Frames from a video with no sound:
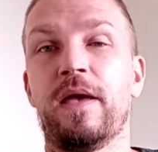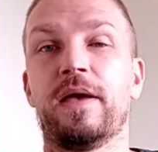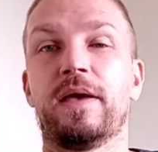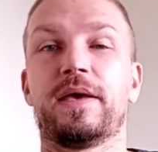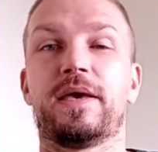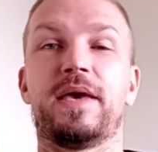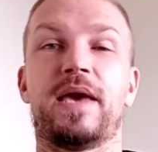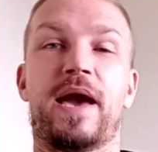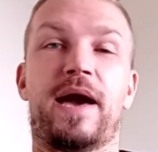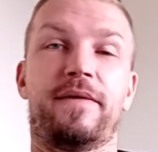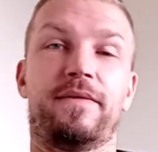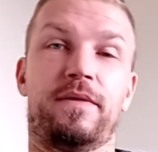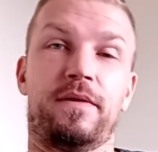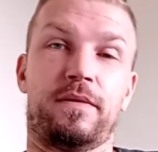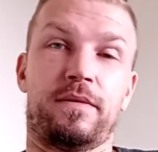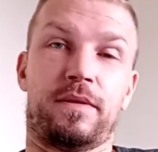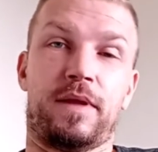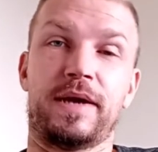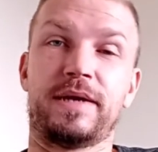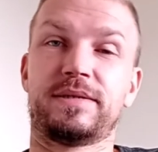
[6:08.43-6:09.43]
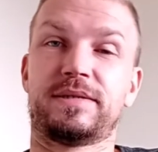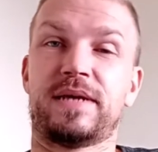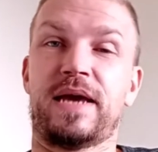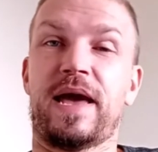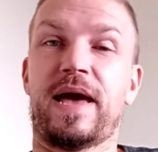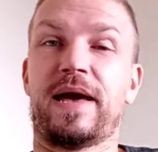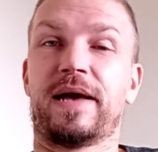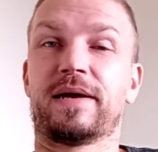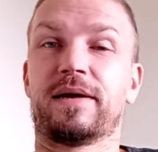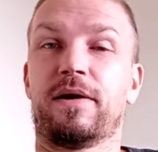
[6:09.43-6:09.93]
He had the light
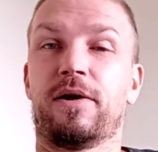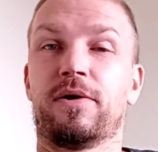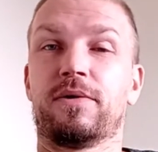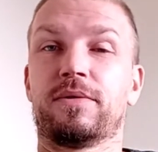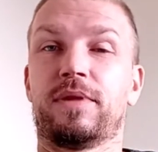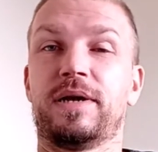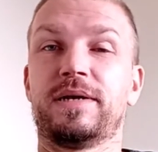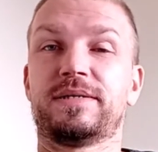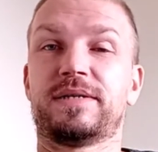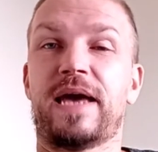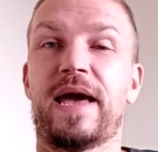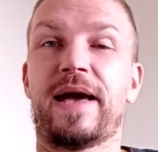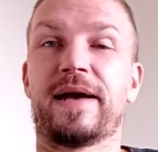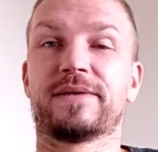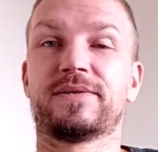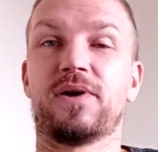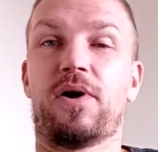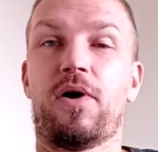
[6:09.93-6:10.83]
tax